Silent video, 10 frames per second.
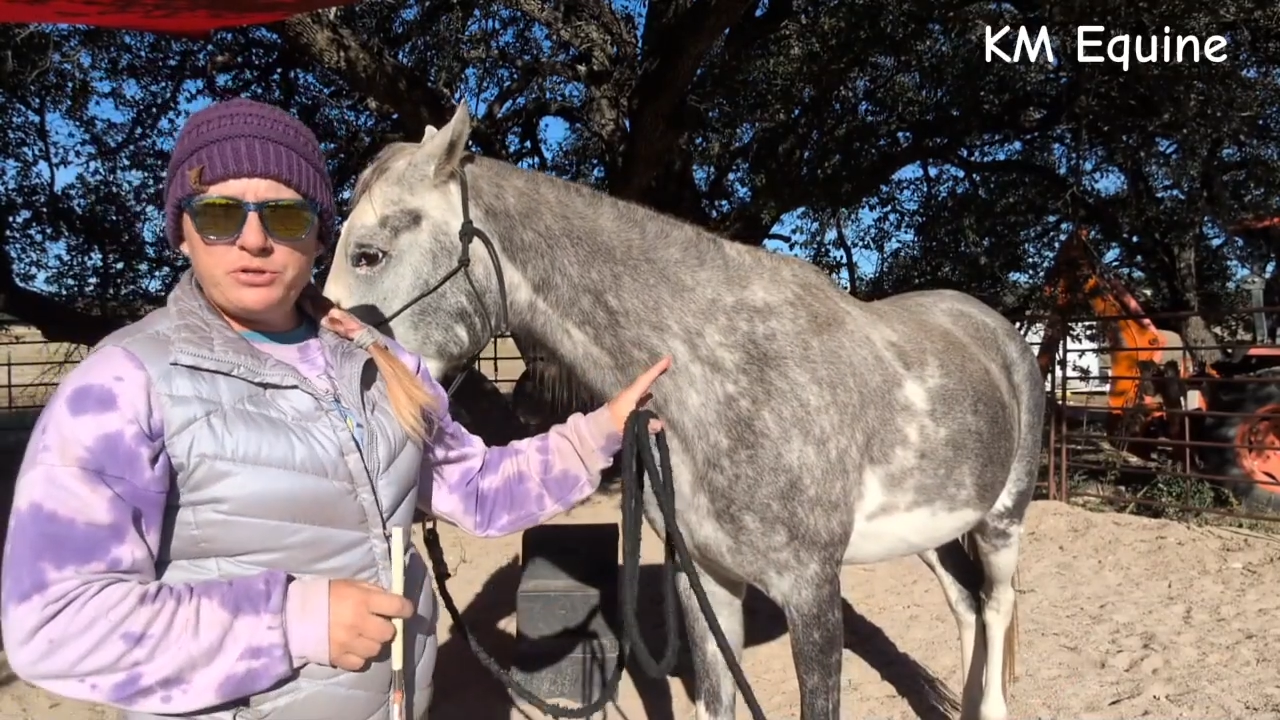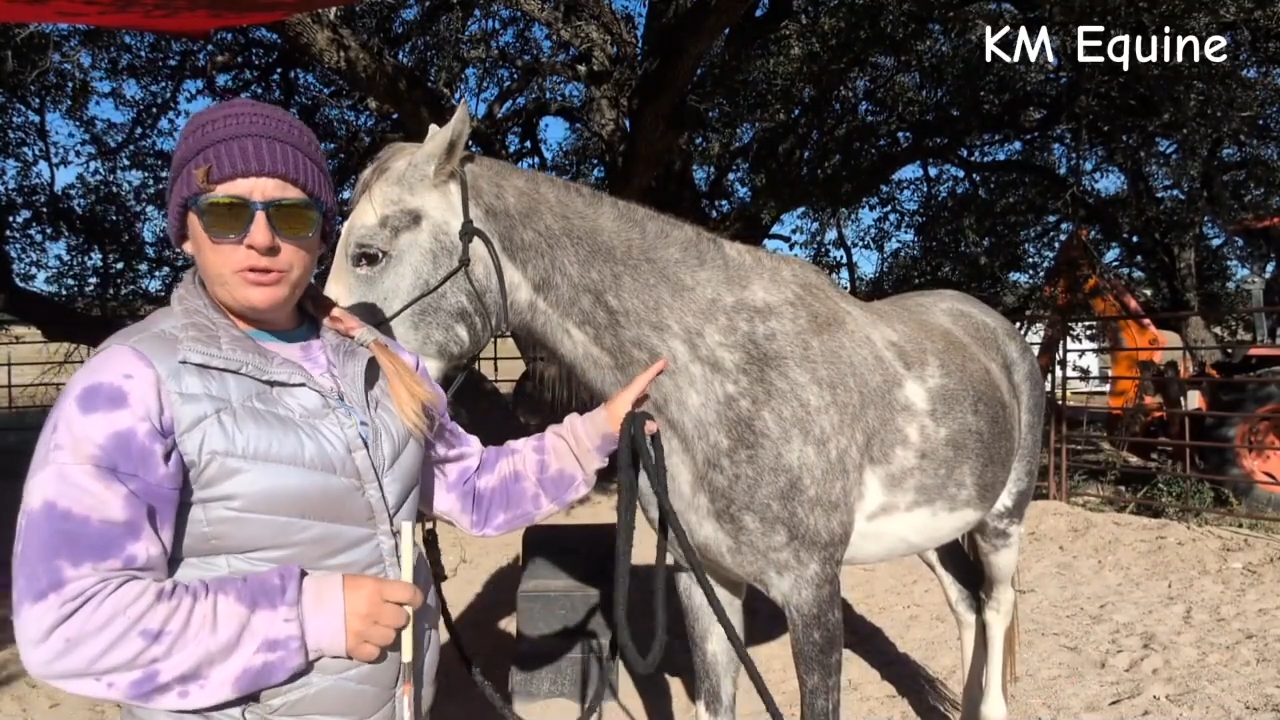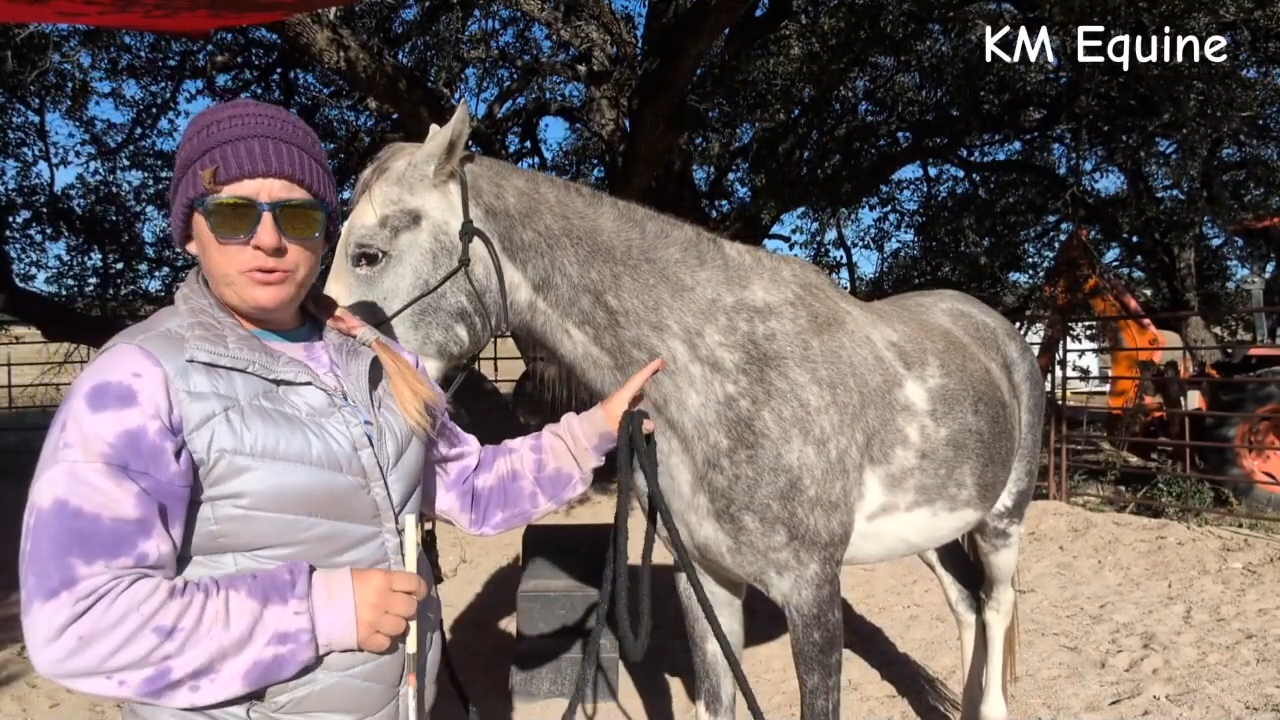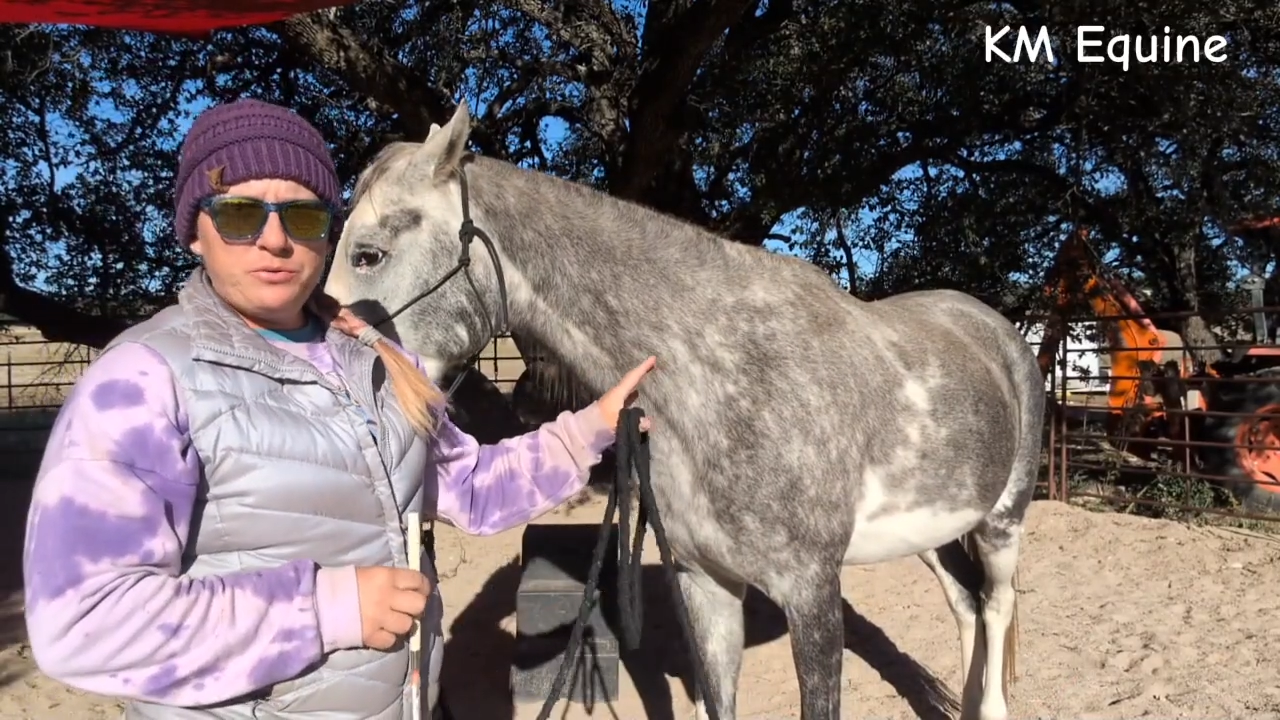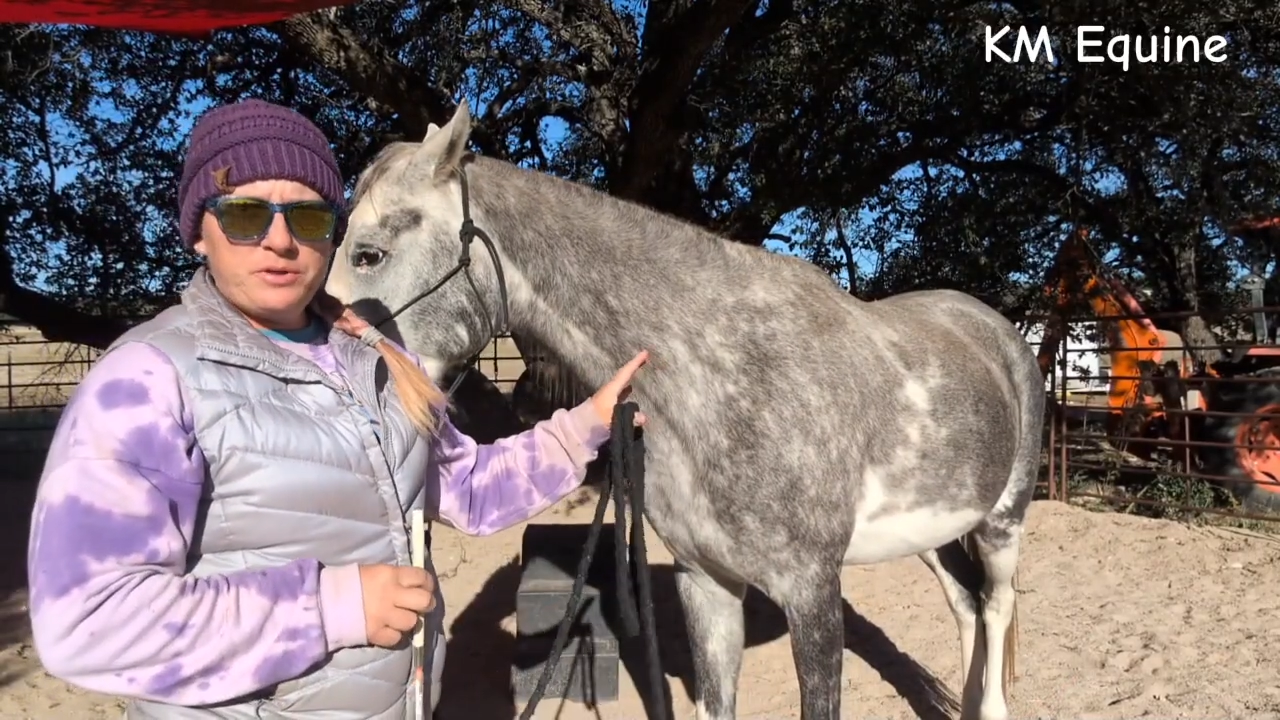
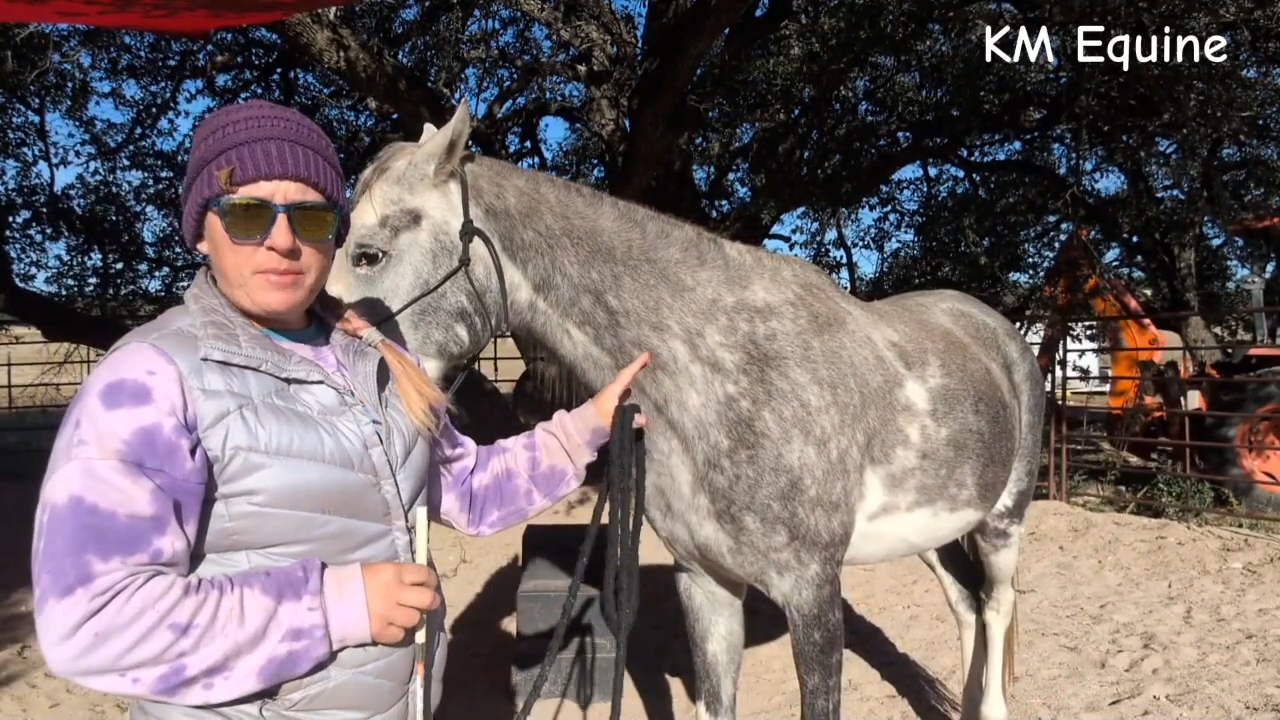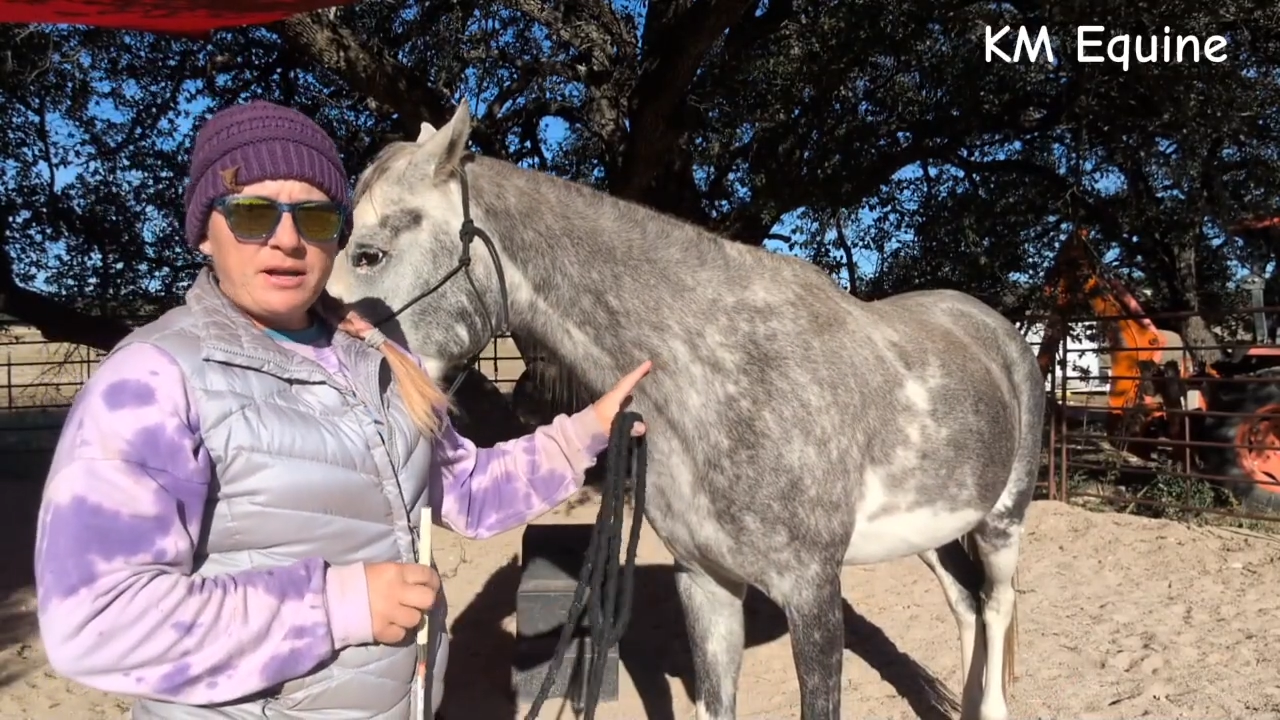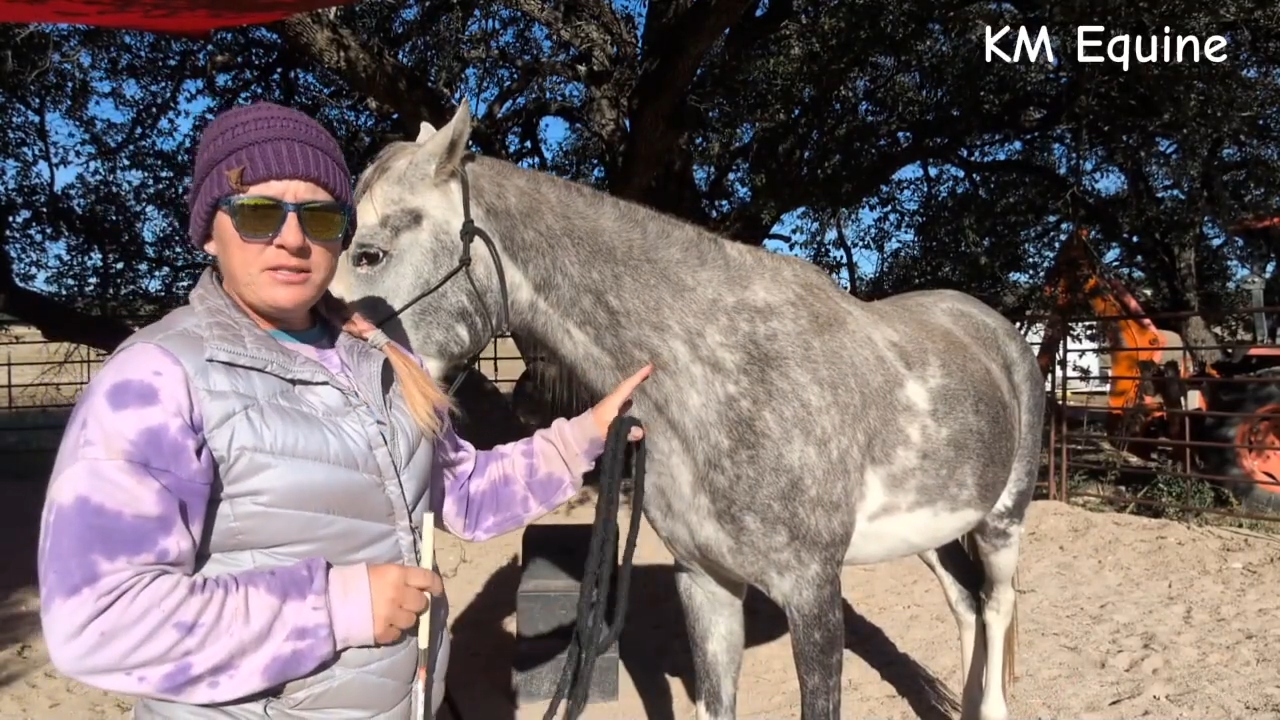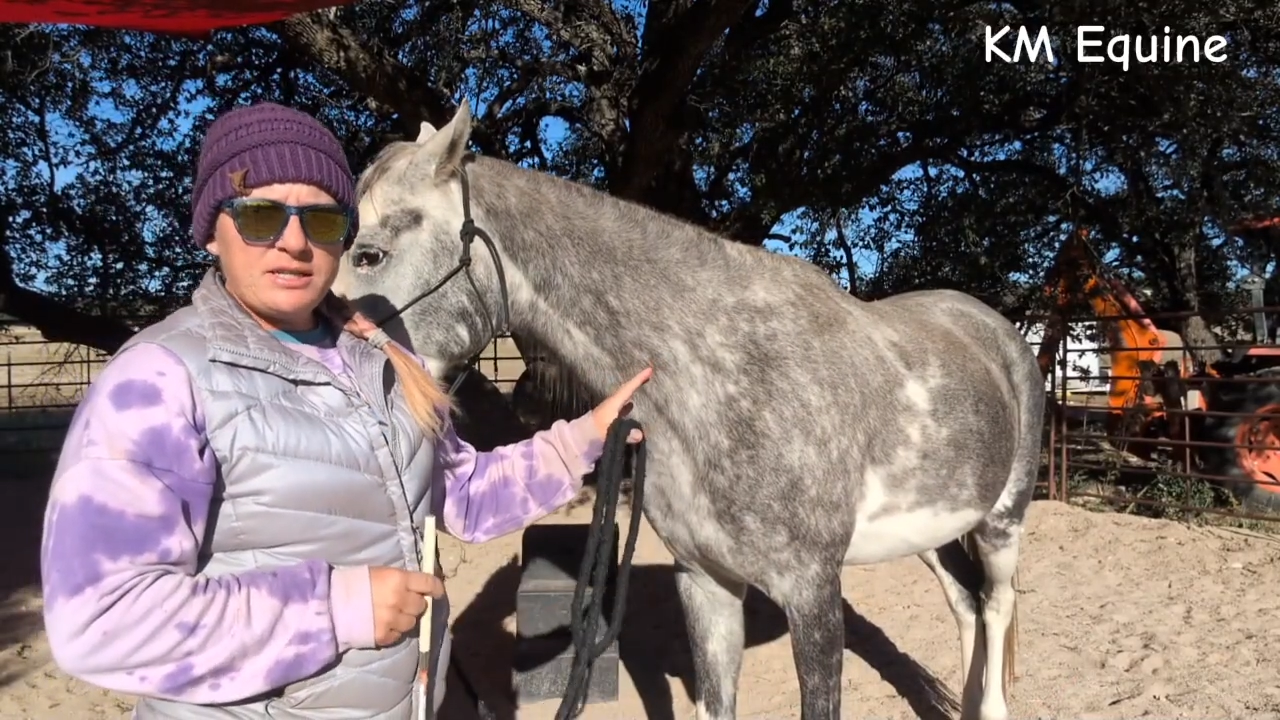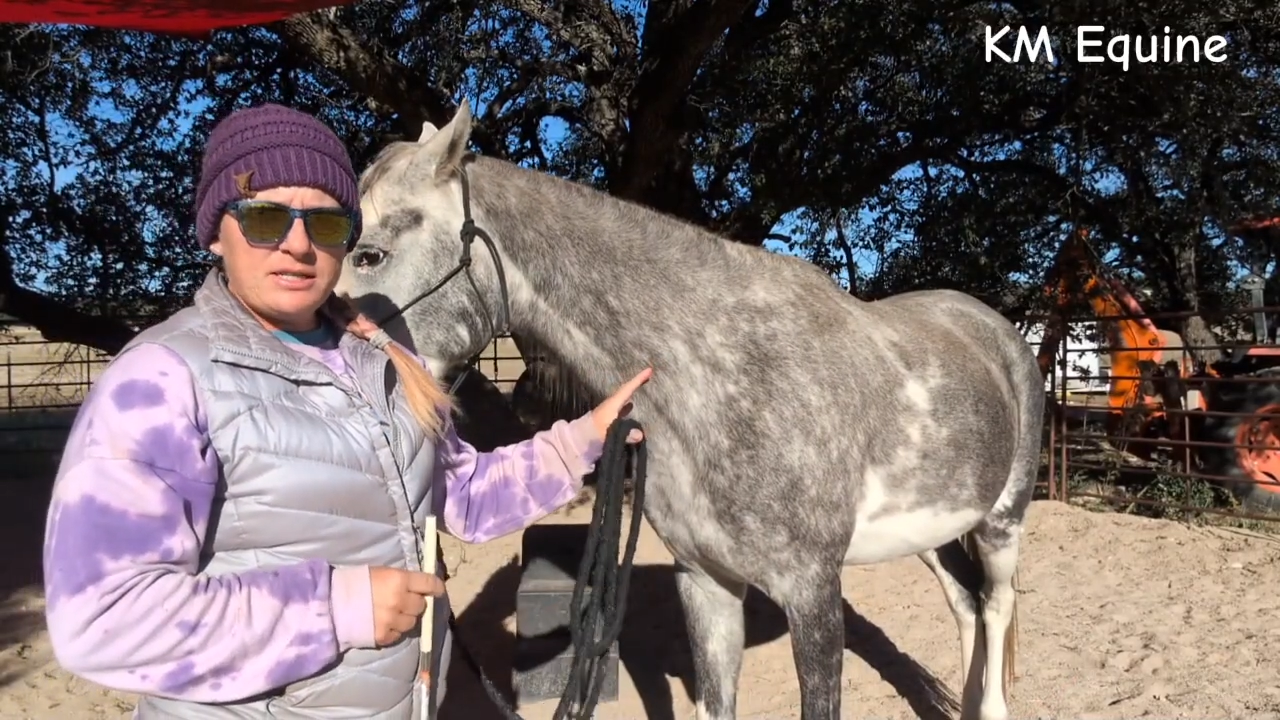to the mounting